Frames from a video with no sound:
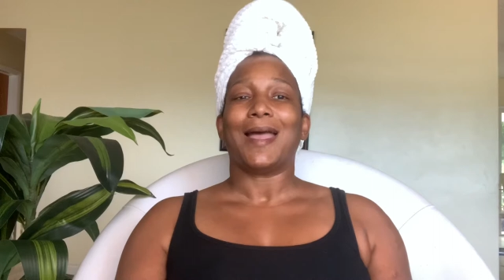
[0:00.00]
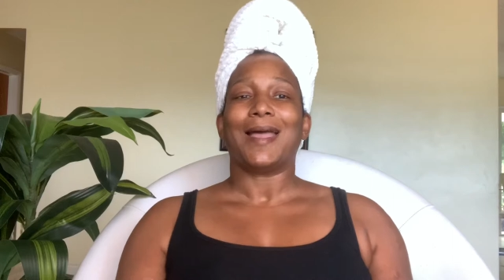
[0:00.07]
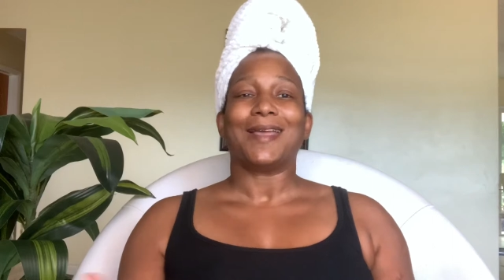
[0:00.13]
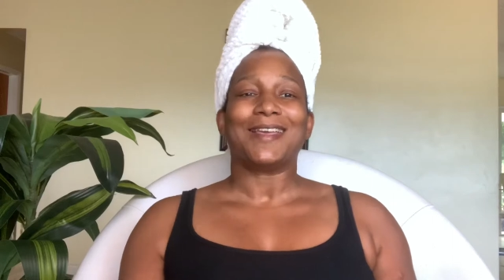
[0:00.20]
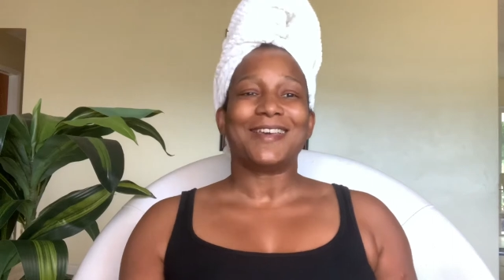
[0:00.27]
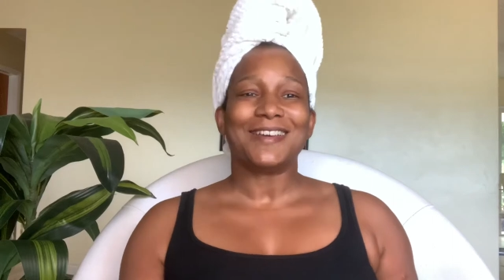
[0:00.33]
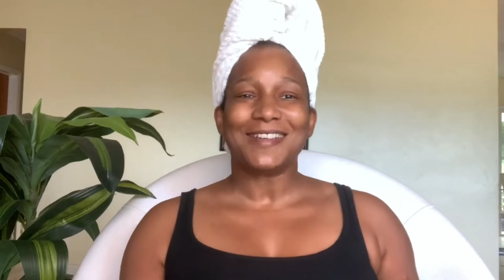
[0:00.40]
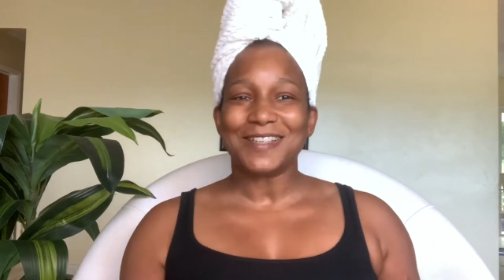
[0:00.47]

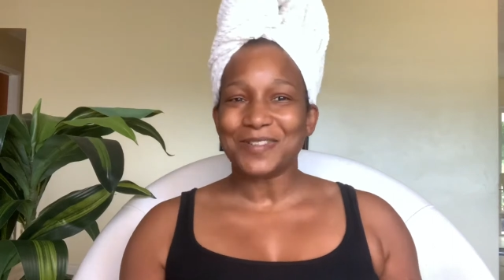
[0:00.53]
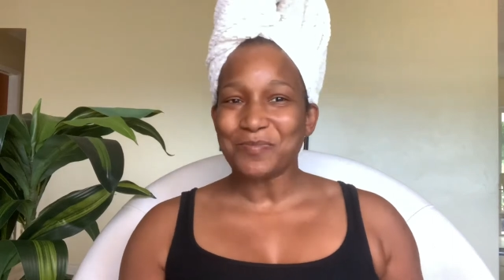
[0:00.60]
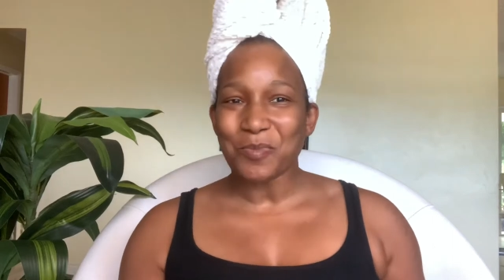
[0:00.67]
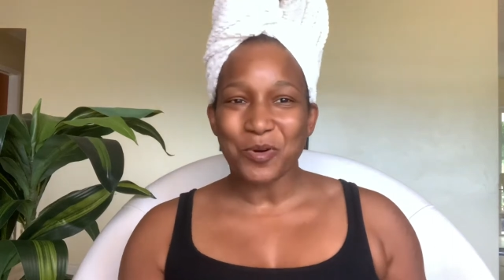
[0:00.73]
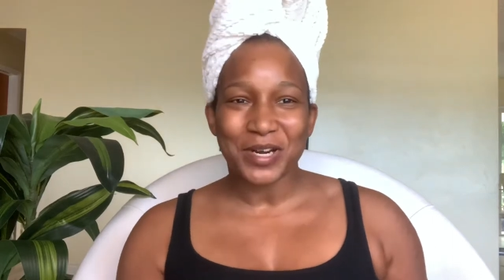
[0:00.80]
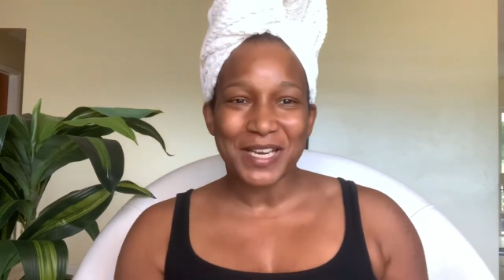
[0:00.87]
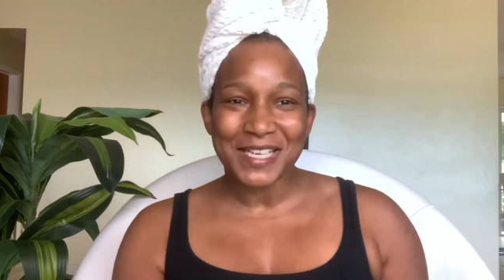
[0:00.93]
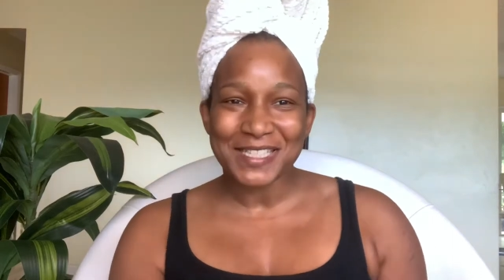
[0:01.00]
Good
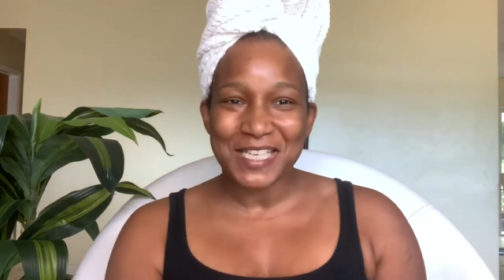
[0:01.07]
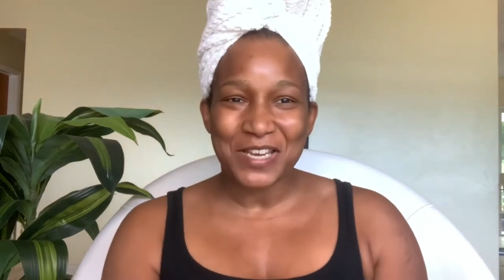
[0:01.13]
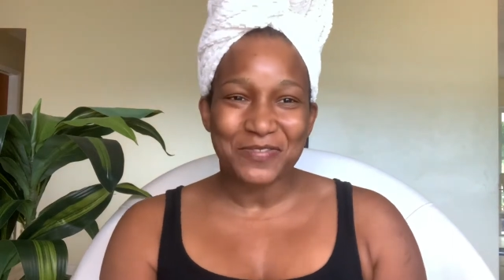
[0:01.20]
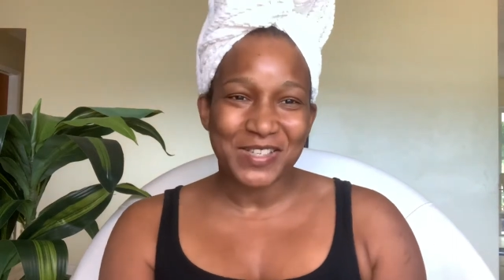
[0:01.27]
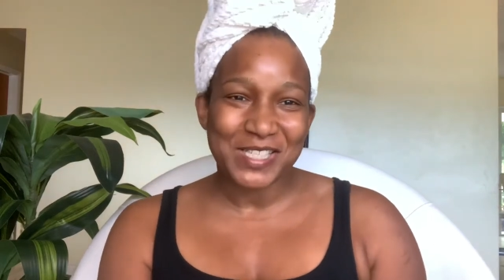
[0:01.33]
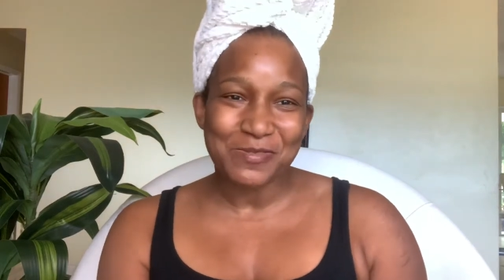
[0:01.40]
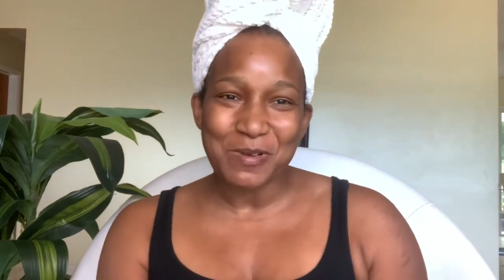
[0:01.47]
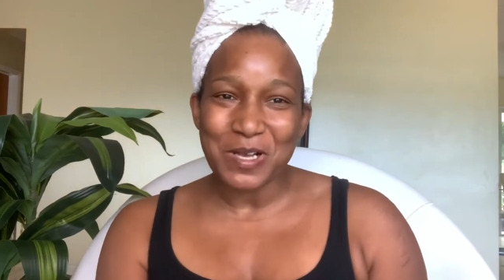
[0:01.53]
morning,
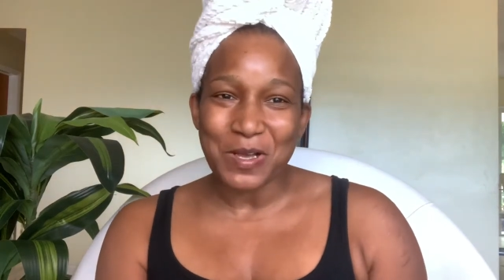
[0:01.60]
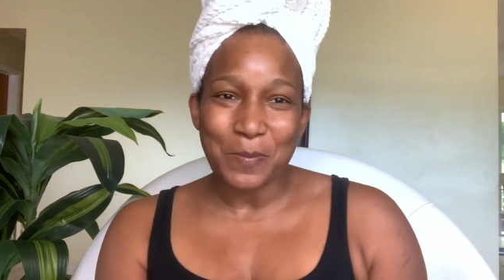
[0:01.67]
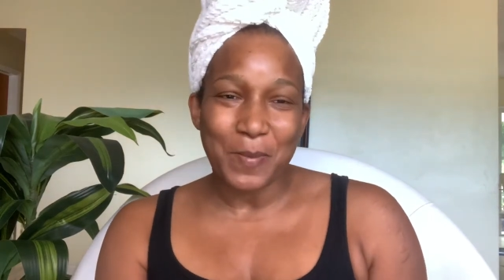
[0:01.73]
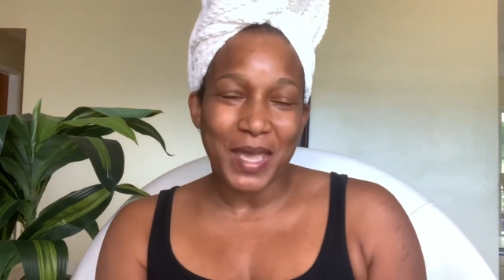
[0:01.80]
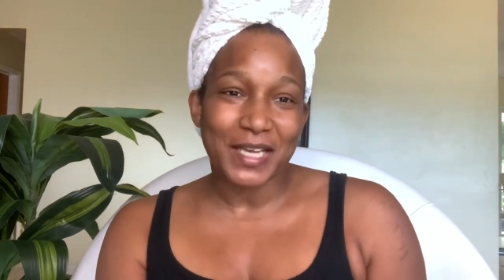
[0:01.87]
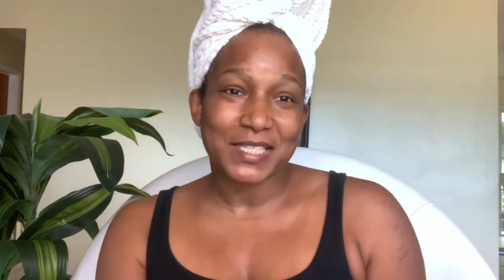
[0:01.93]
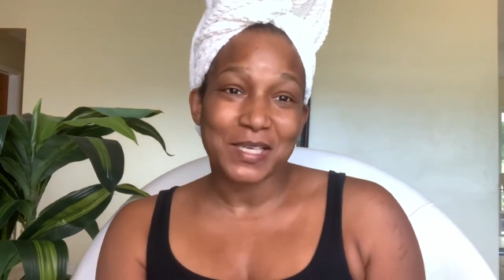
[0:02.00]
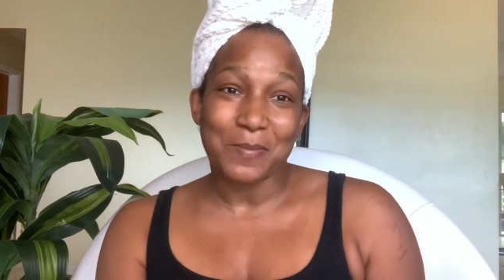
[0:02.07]
divas. Welcome
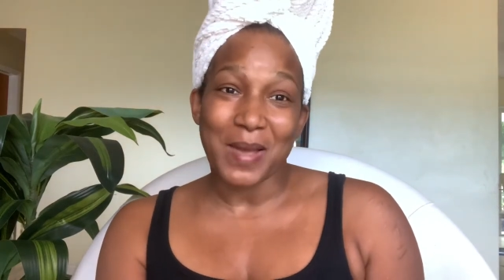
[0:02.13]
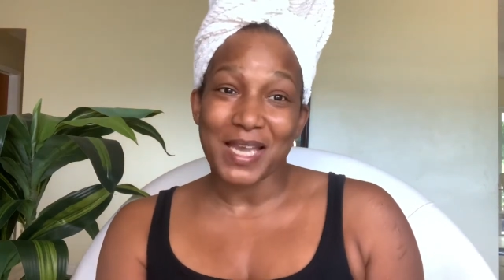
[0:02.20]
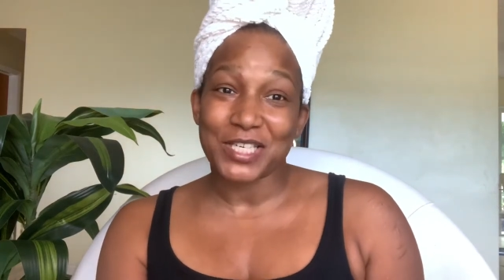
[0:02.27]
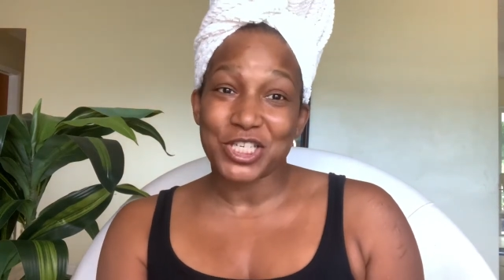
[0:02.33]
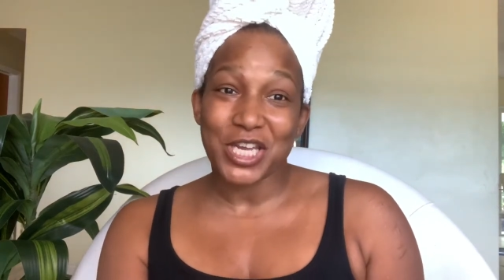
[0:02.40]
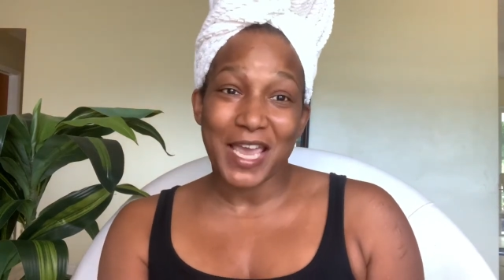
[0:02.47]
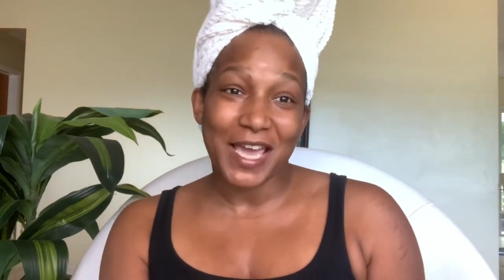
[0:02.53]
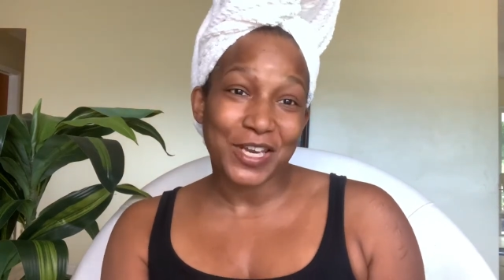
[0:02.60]
back to my
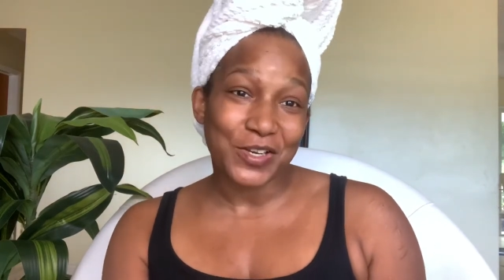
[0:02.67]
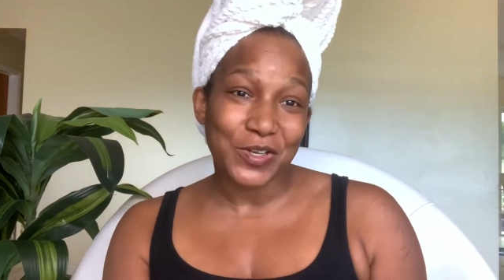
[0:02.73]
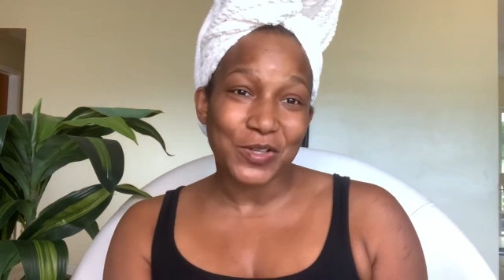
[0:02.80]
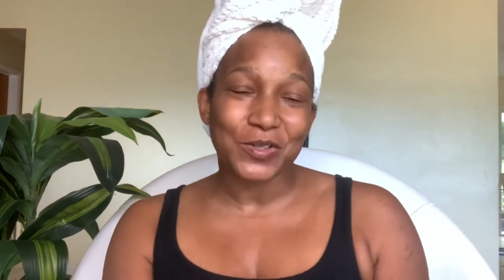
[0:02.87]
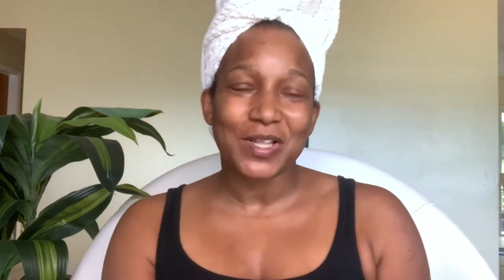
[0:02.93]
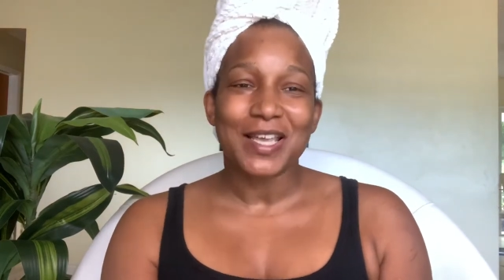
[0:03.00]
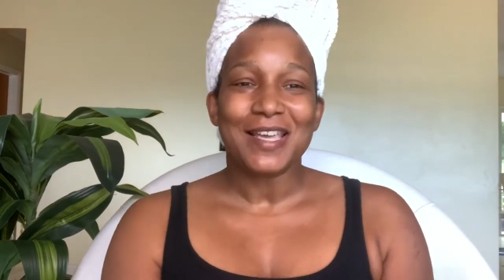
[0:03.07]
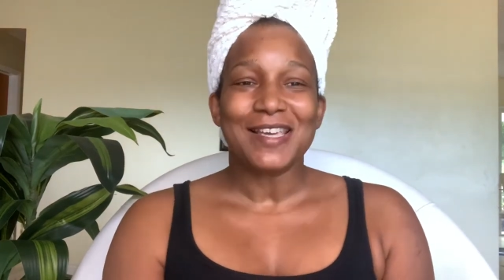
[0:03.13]
channel.